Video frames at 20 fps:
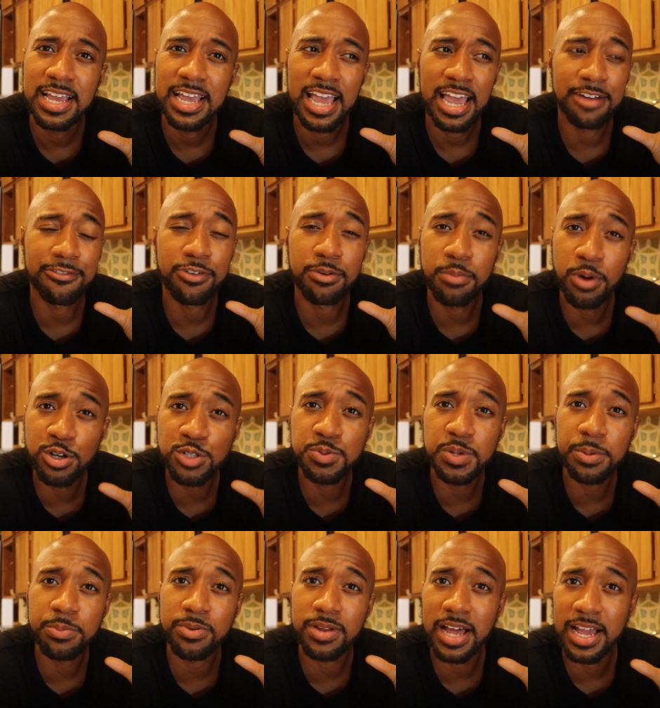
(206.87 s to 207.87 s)
And for most
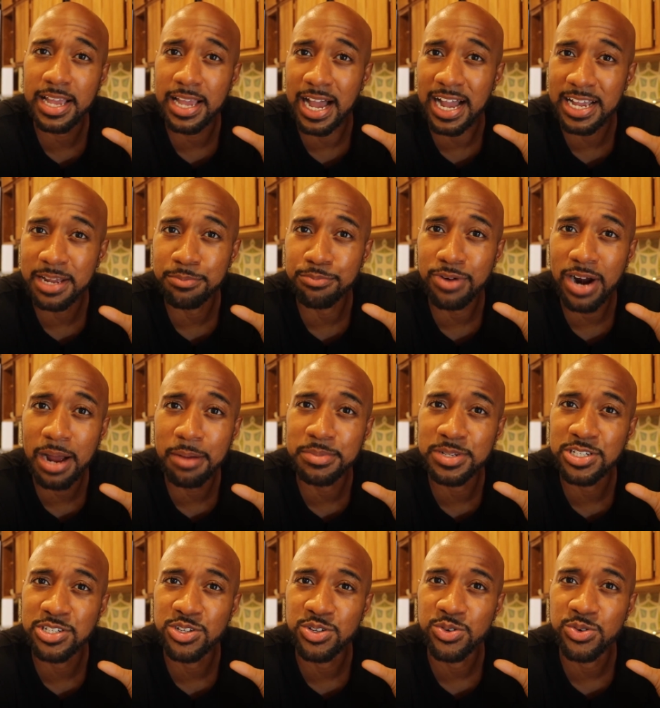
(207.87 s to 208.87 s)
people, I can
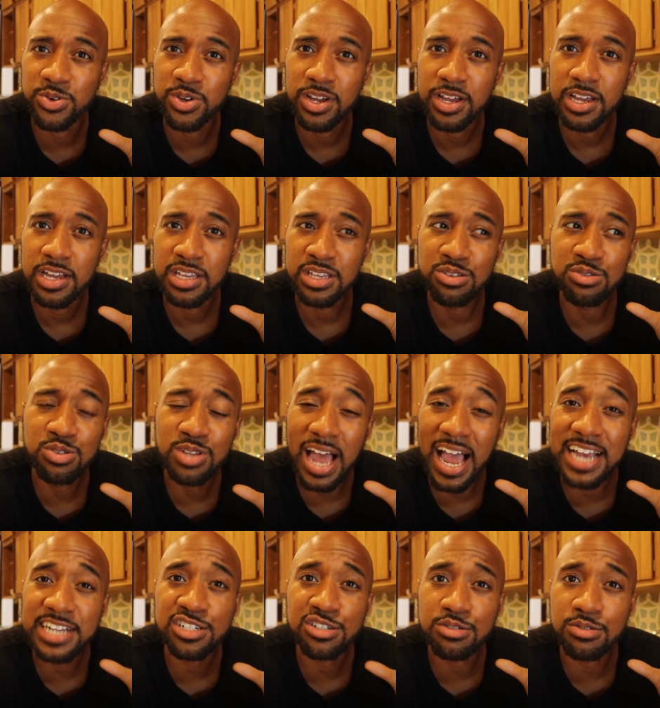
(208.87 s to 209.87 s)
promise you, you
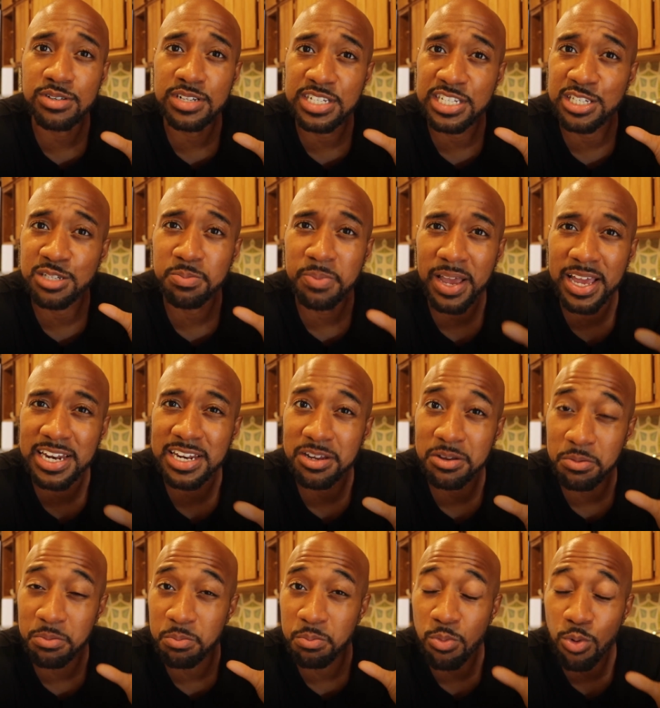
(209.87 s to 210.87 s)
actually spend
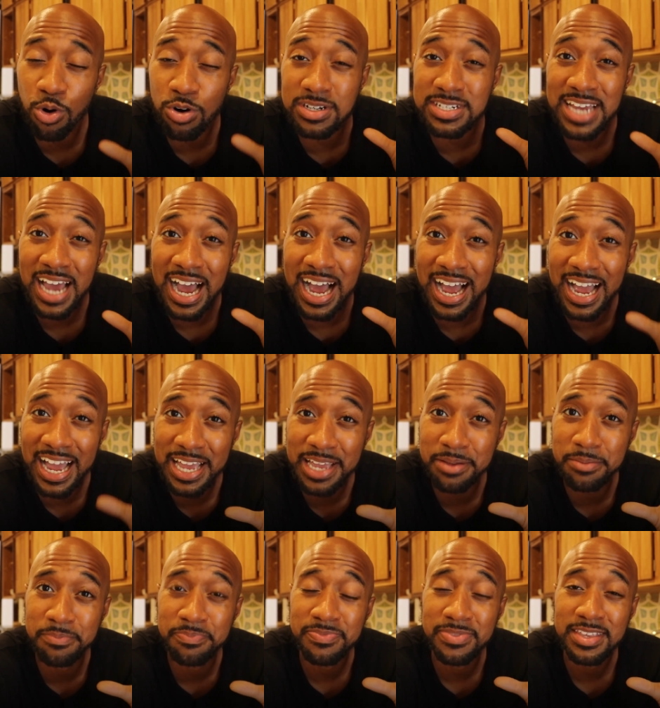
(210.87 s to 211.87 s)
more
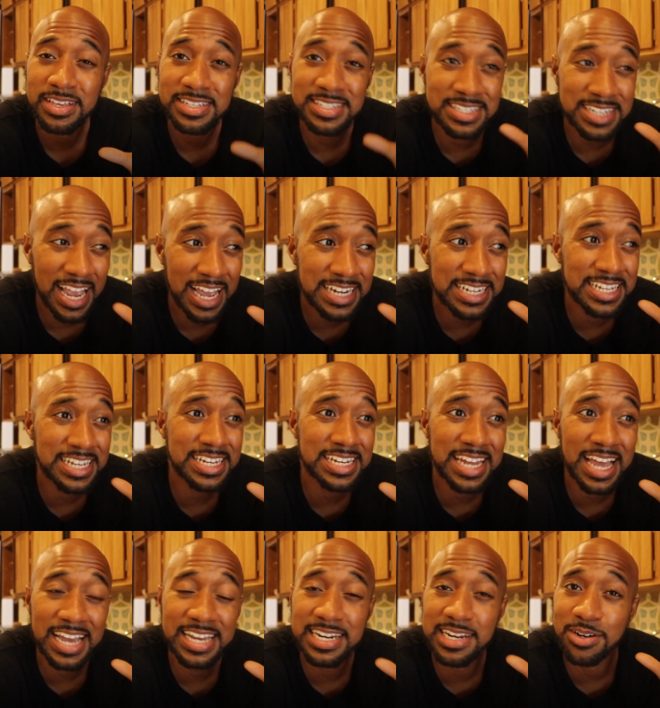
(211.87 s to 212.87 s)
time standing in
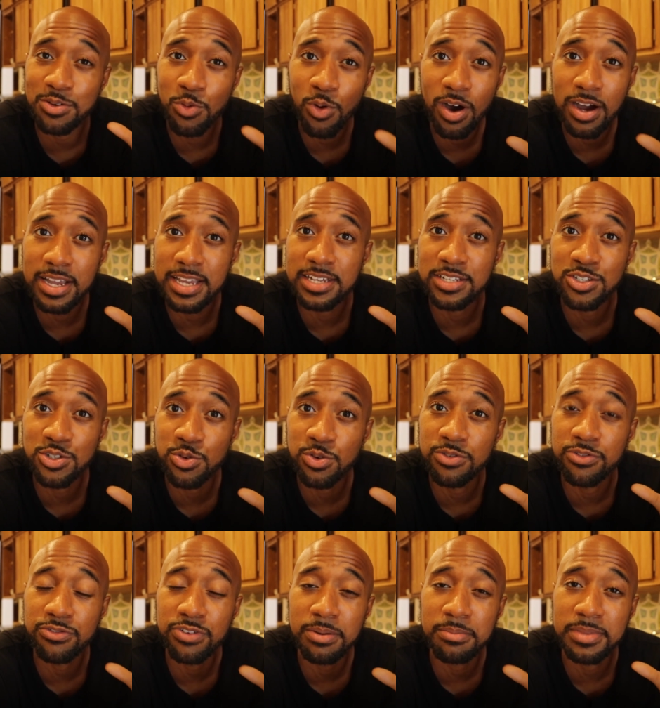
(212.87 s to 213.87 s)
line and walking to
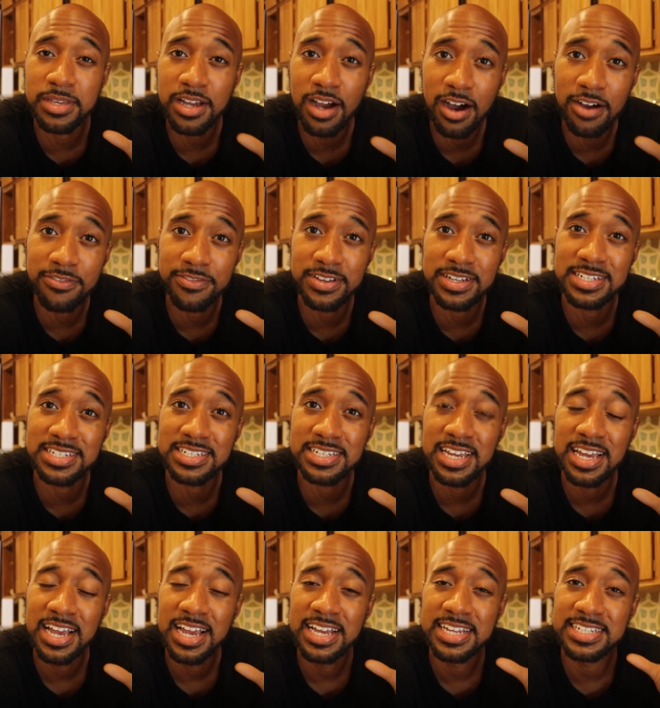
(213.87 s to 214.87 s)
and from the office
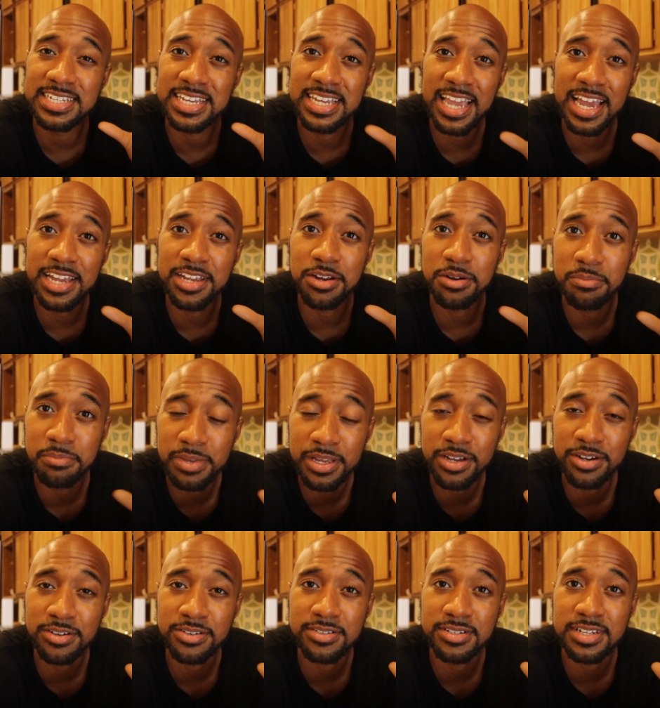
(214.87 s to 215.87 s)
to get your
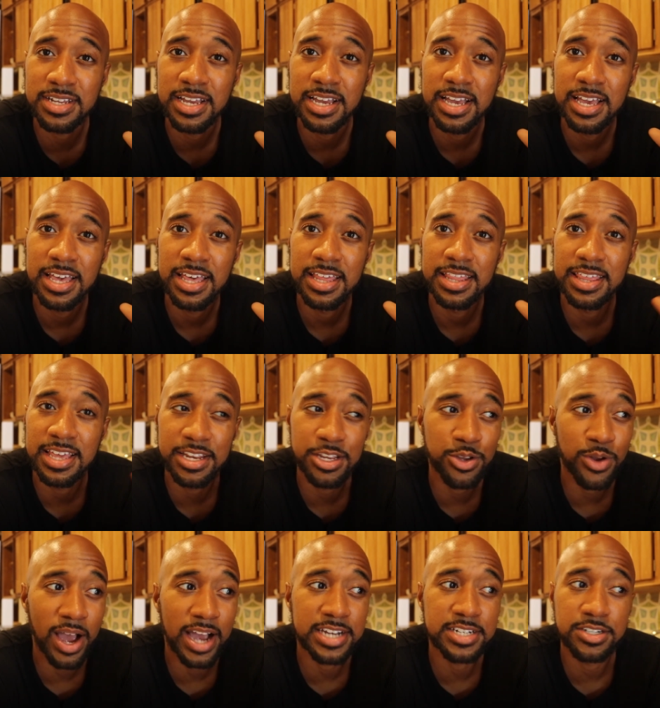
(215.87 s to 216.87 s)
meals than
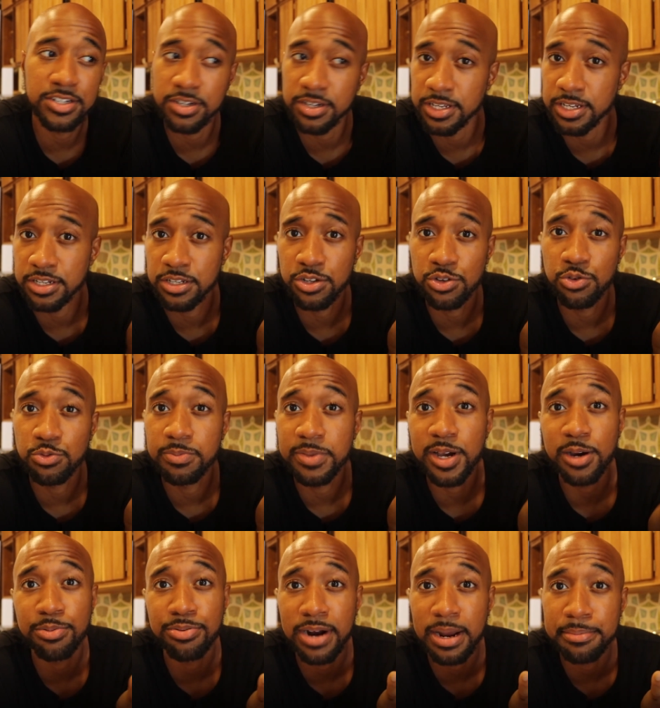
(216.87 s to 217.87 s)
you actually do
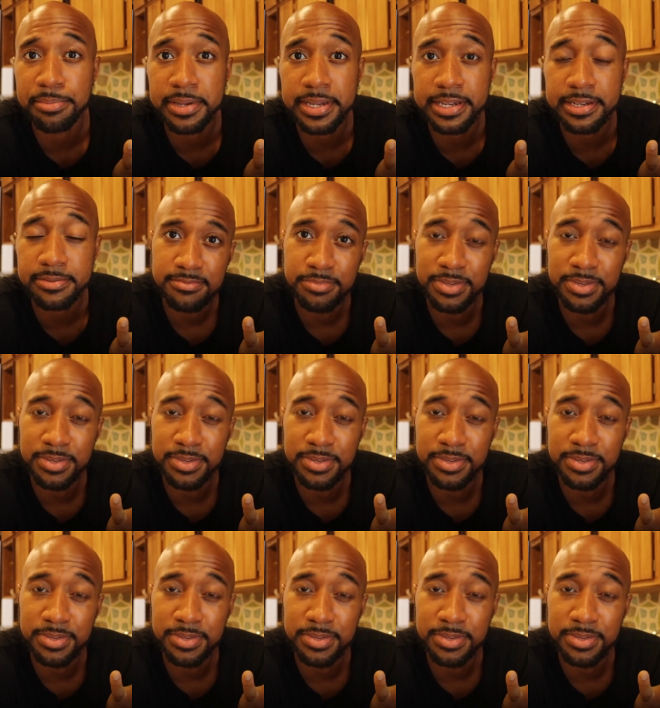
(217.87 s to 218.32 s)
meal prepping.